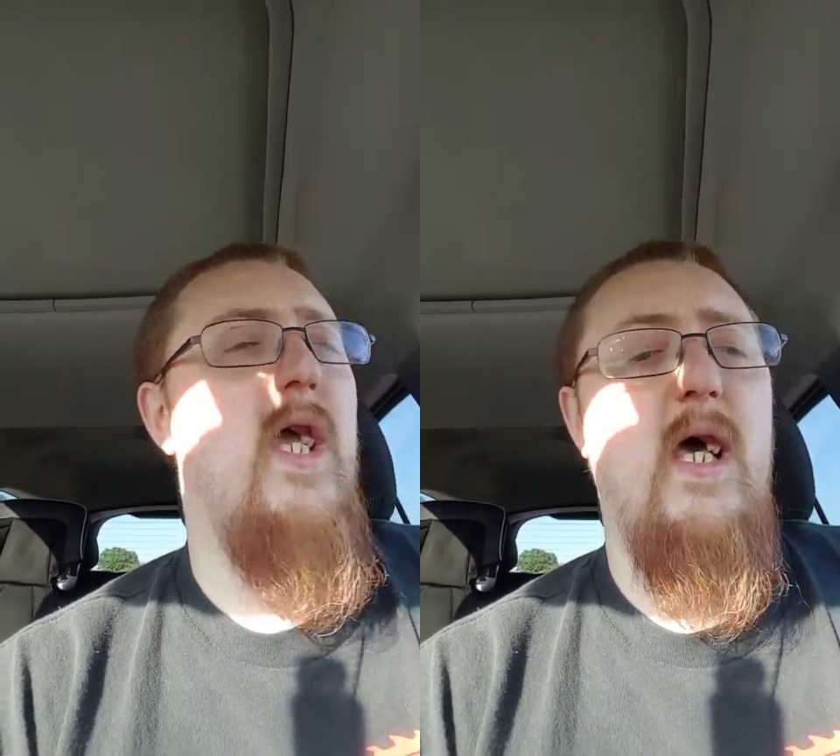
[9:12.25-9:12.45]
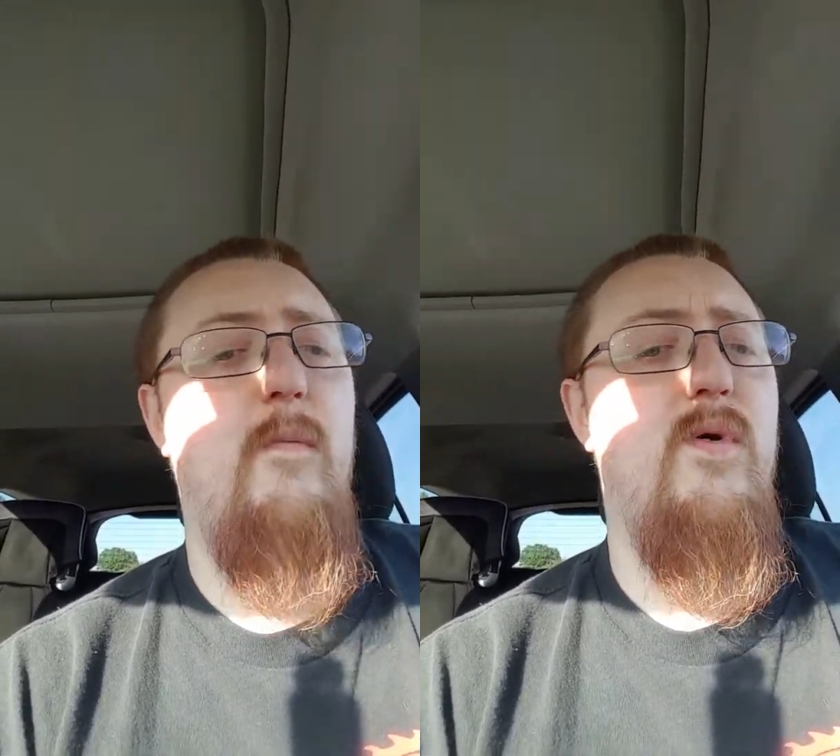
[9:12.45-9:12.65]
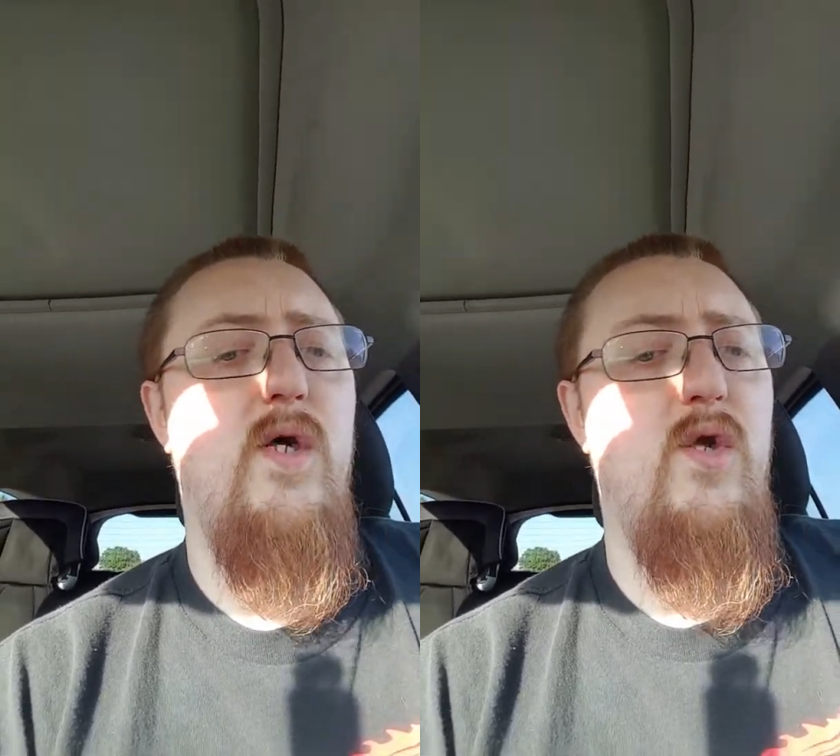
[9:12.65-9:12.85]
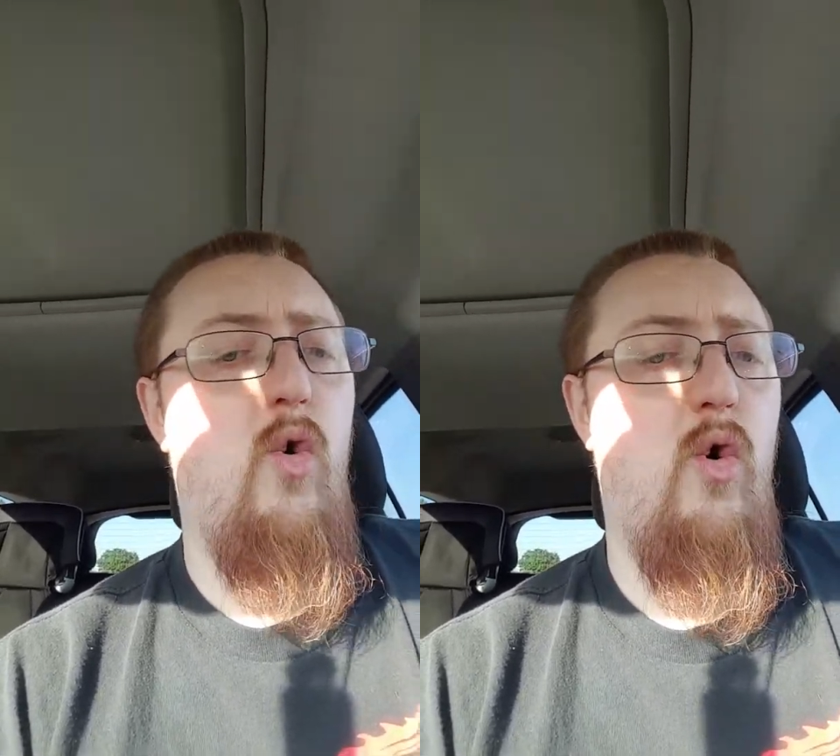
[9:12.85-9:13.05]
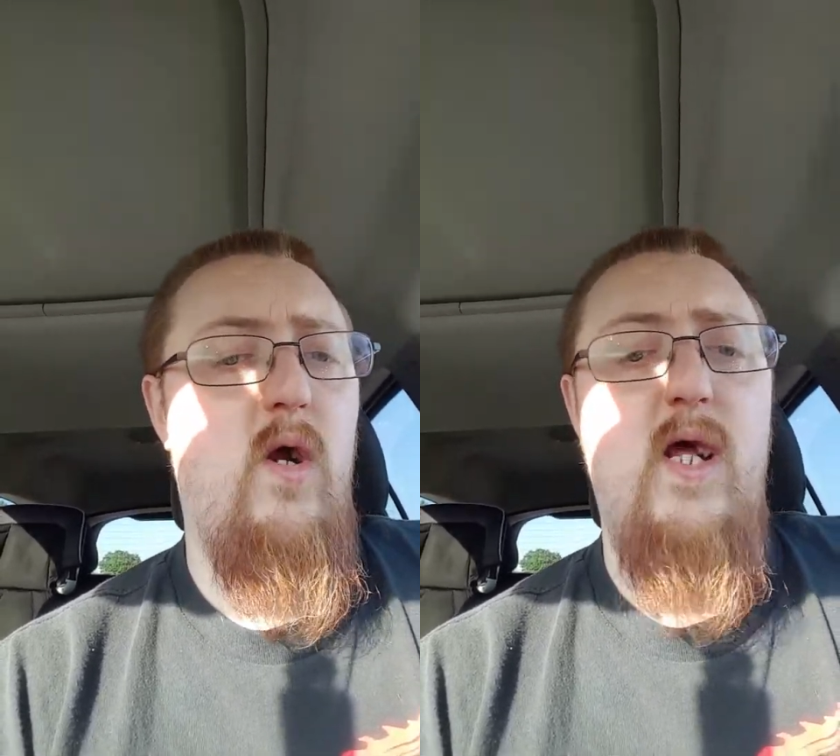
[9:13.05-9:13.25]
come to the
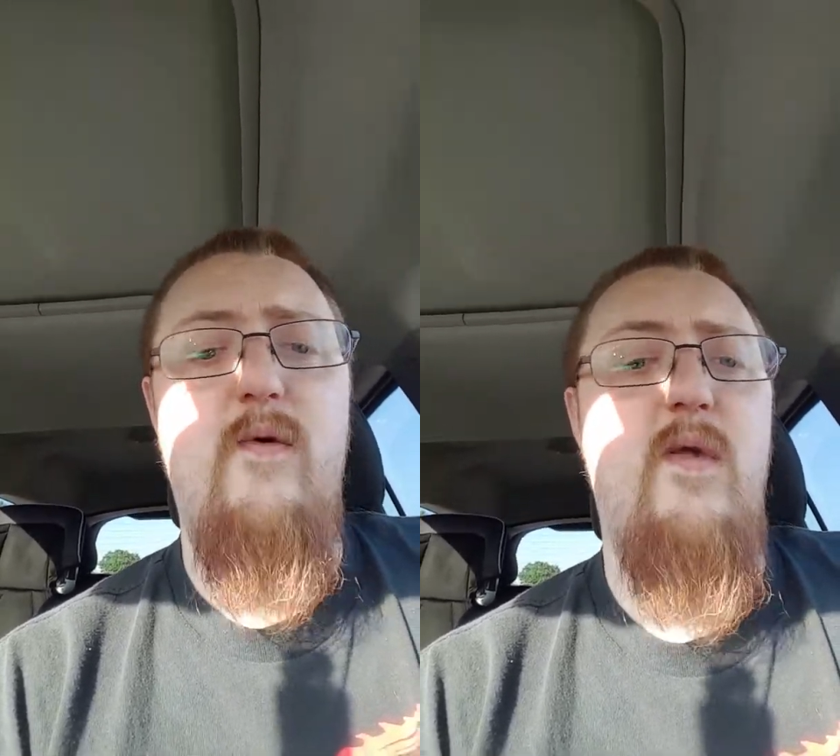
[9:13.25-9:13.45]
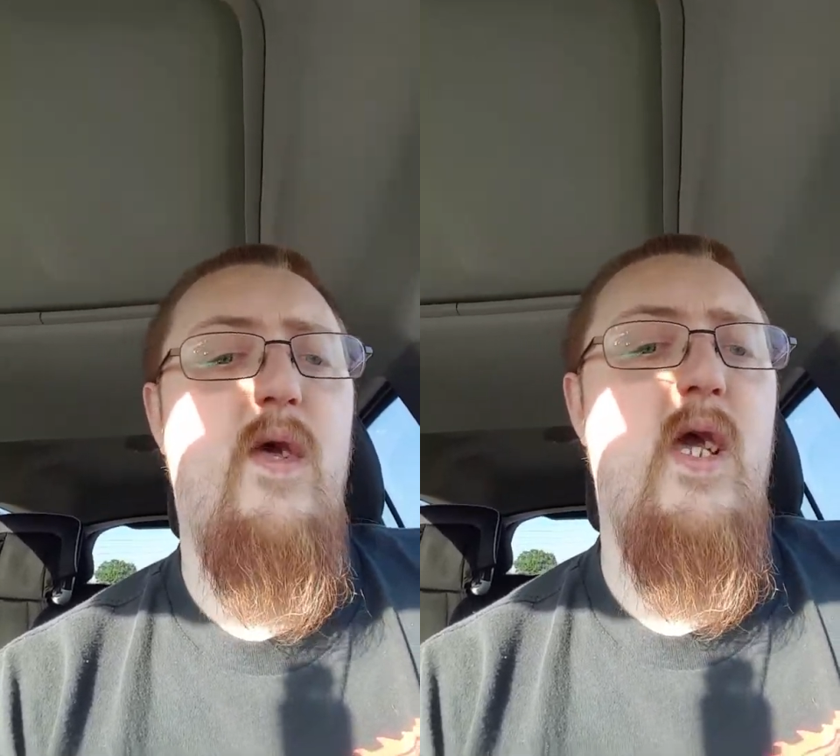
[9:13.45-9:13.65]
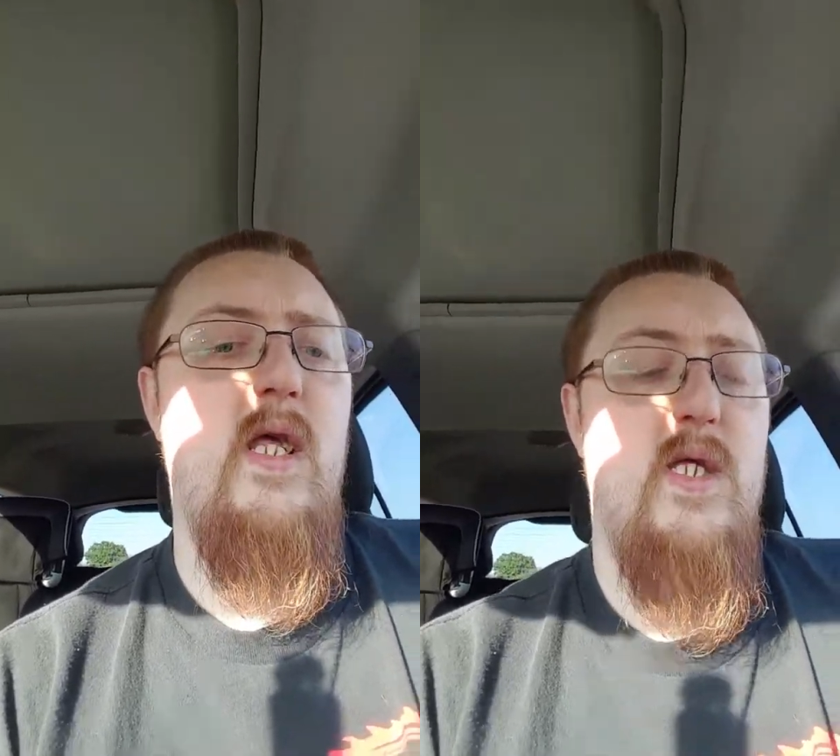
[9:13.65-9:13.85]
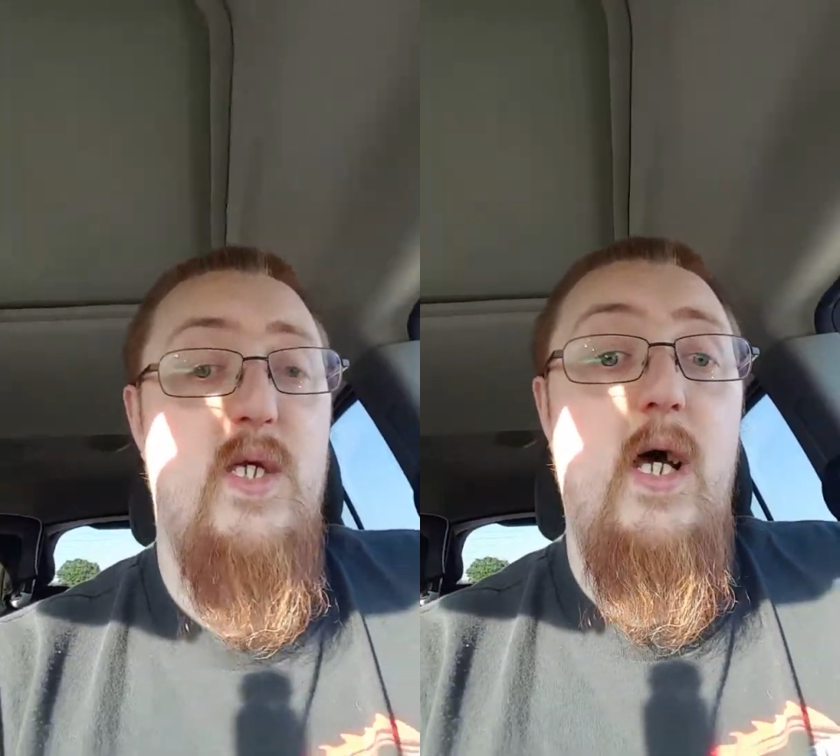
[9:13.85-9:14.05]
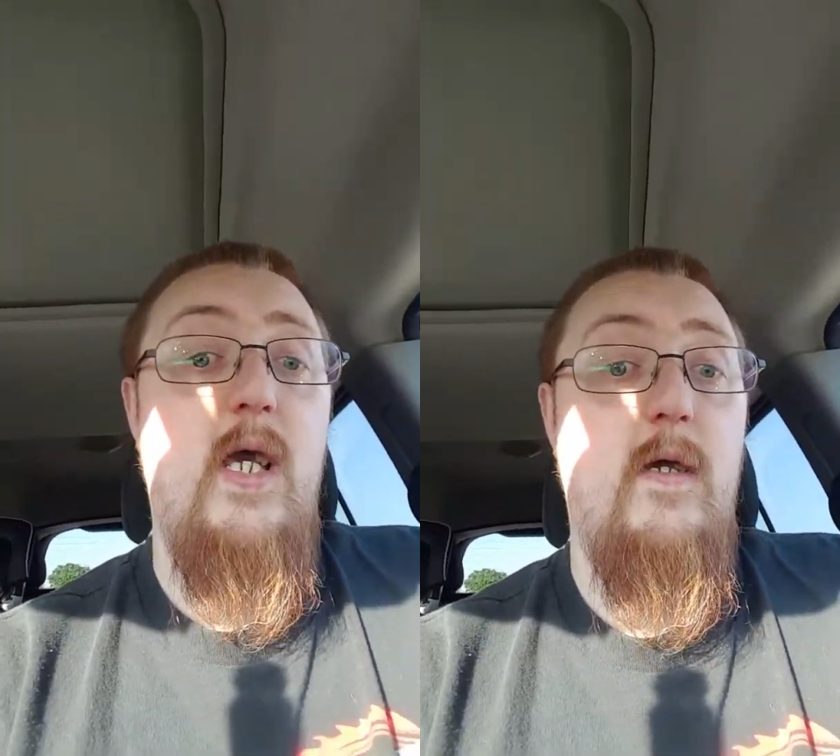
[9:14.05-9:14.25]
door and everything, and it's
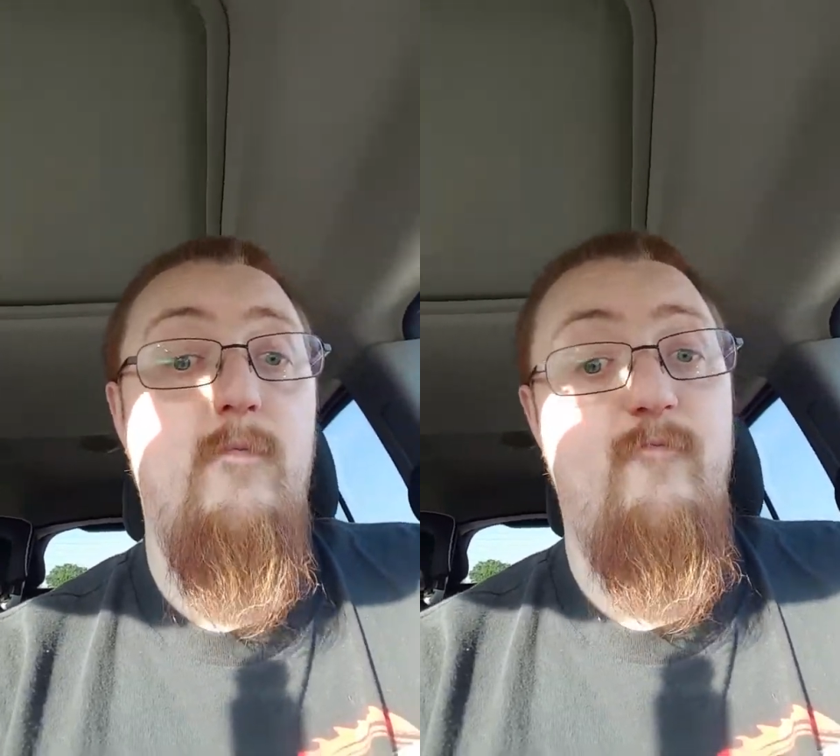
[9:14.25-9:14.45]
like,